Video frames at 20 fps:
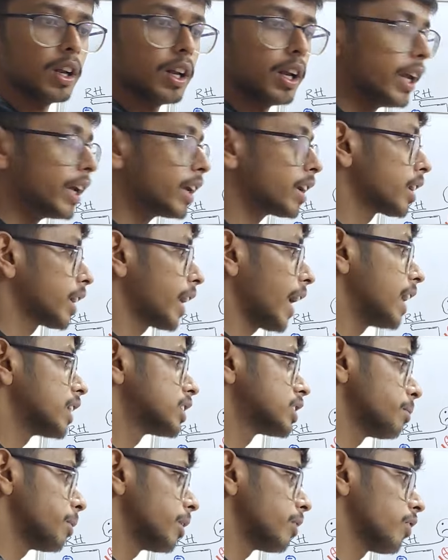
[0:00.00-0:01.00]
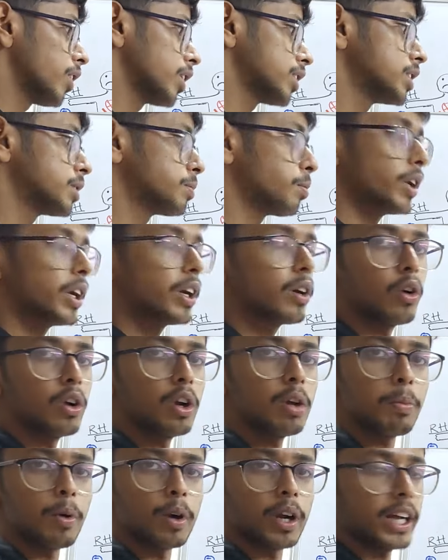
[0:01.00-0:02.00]
like calcium influx is equal
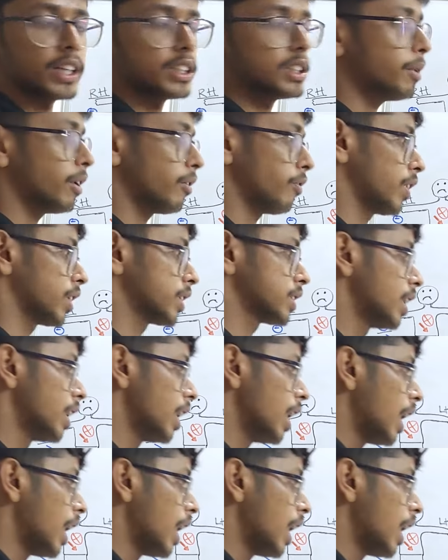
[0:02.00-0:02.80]
to potassium efflux.